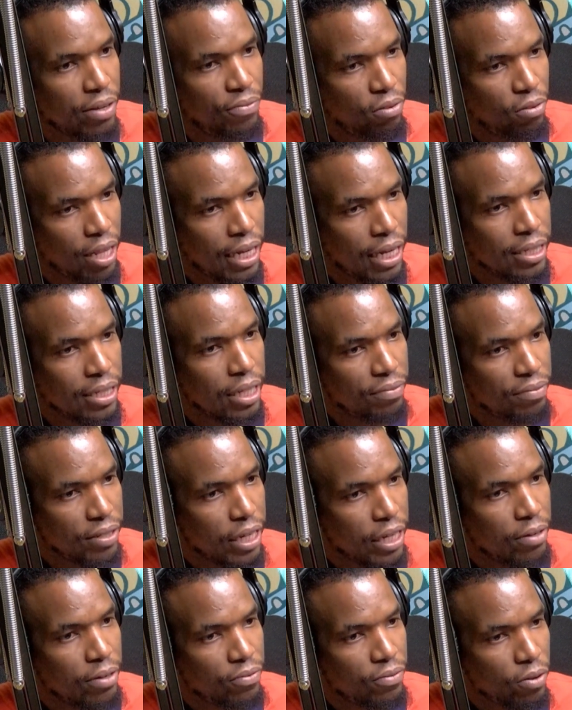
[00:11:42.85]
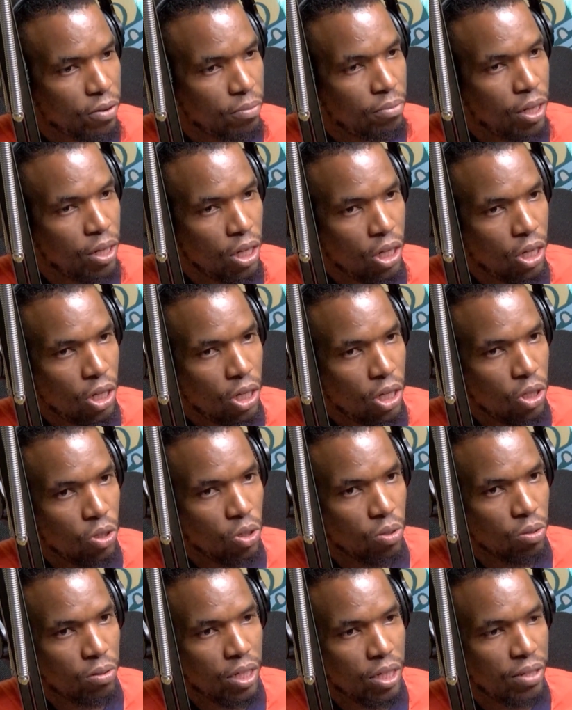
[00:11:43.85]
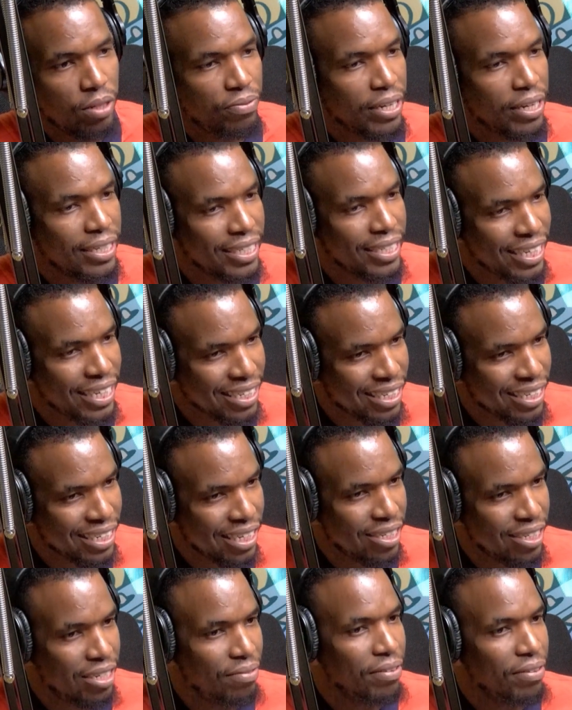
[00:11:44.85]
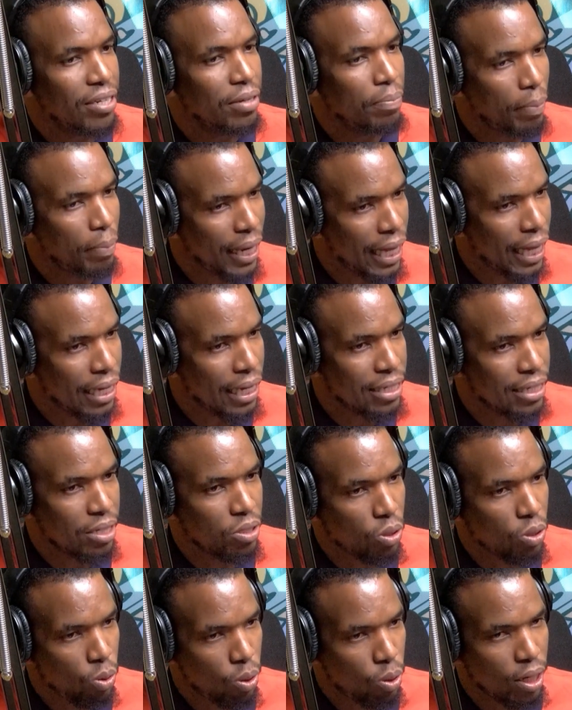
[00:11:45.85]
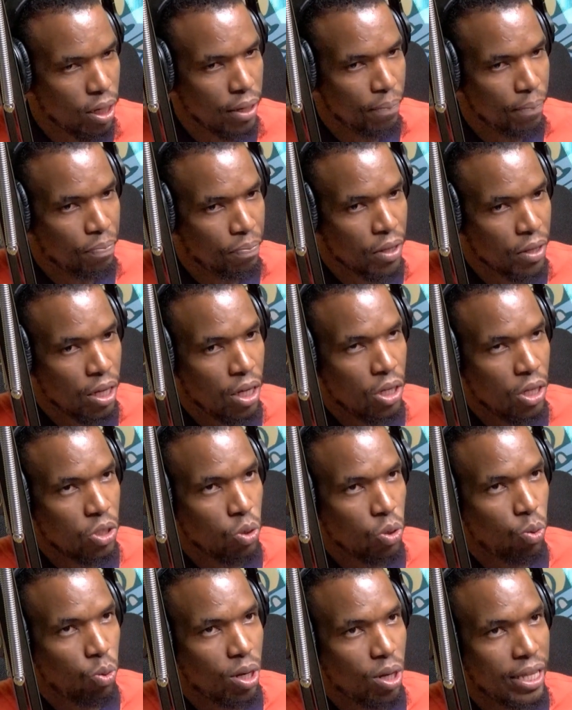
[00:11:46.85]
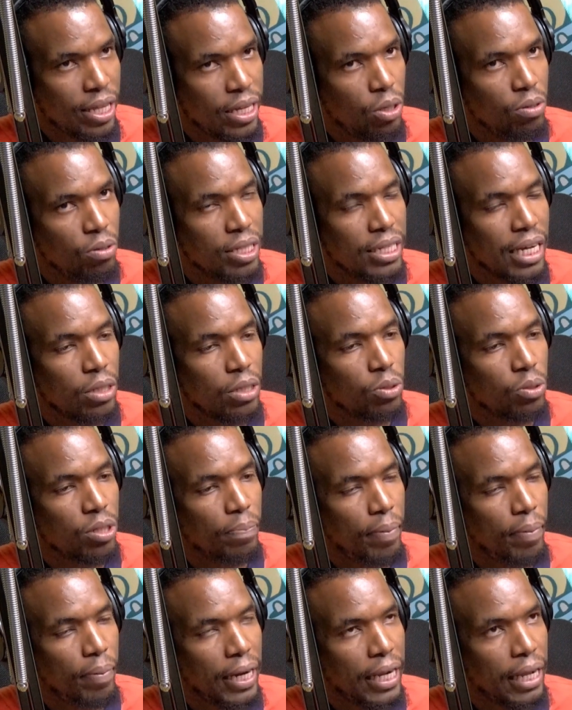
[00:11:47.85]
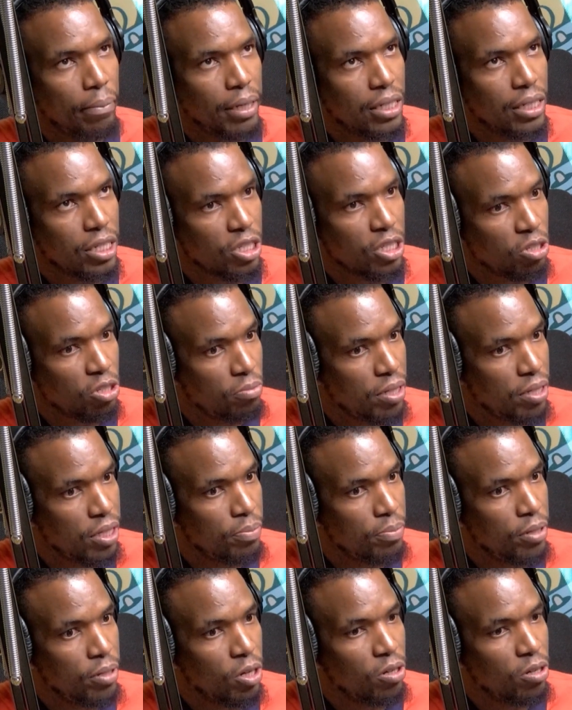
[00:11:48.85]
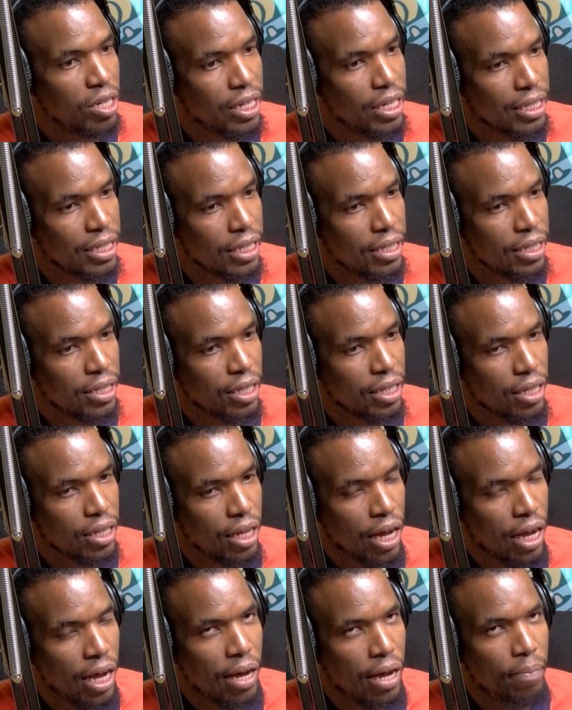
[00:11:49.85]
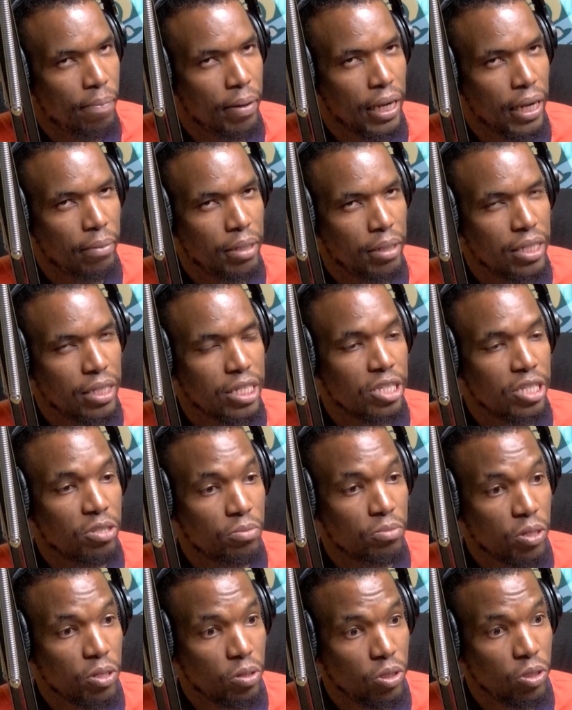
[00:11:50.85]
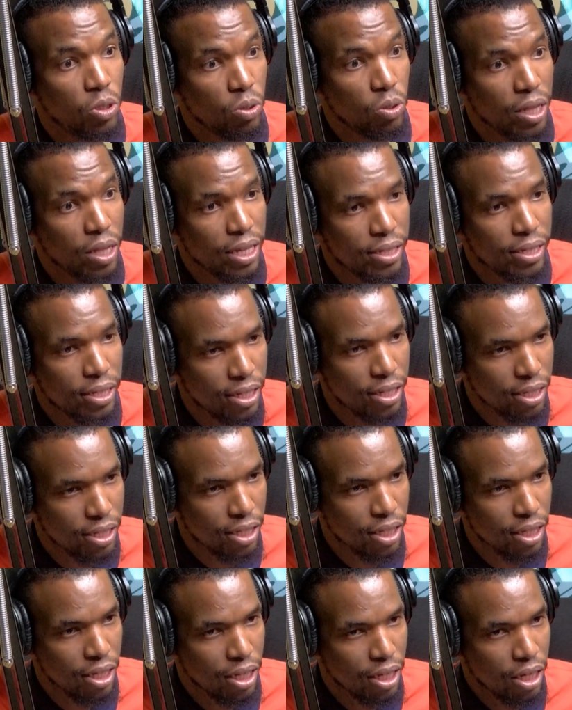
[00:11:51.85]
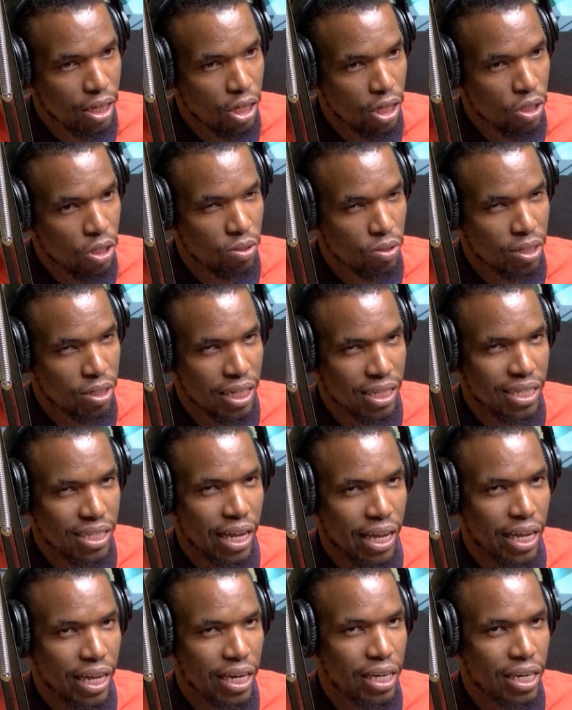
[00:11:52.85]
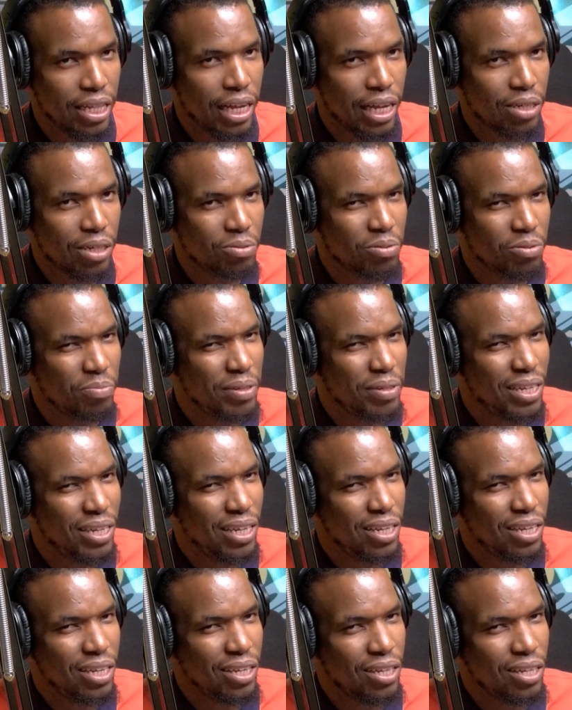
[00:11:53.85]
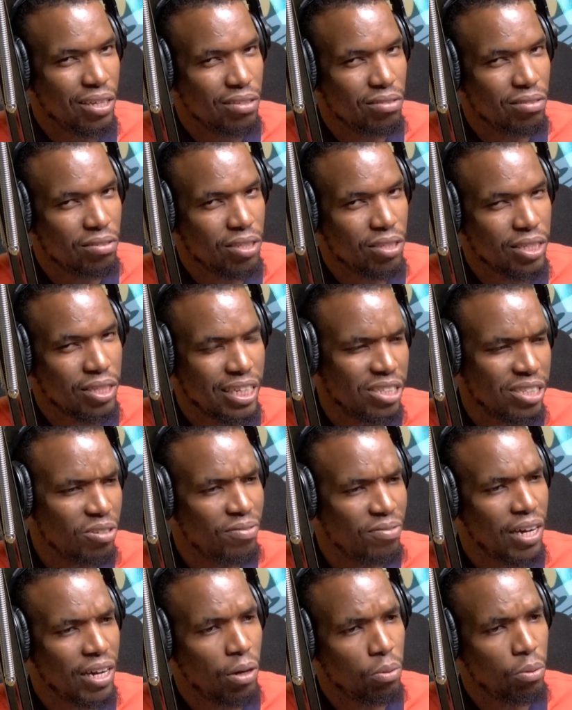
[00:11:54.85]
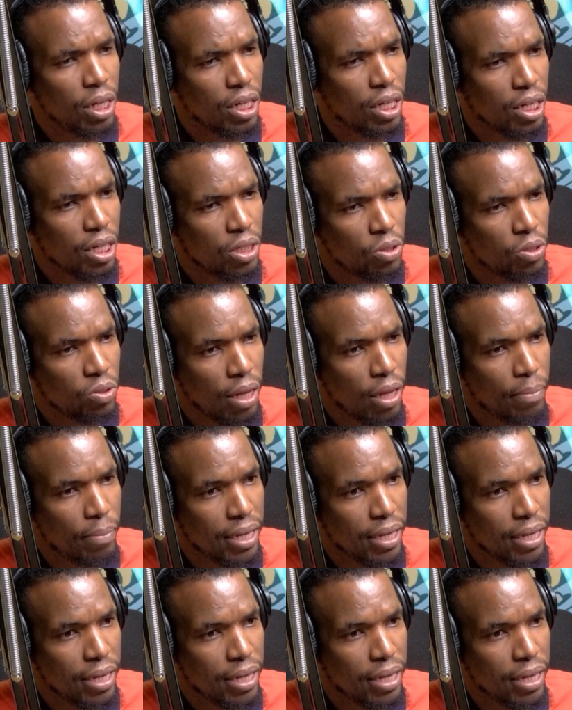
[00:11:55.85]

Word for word: the view that they've taken from you know different sectors different players and so on yes so what they do is that when parliament resumes it's been on recess uh, mm-hmm. uh, parliament resumes on june the 6th okay so just ahead that would be society over a week to yeah.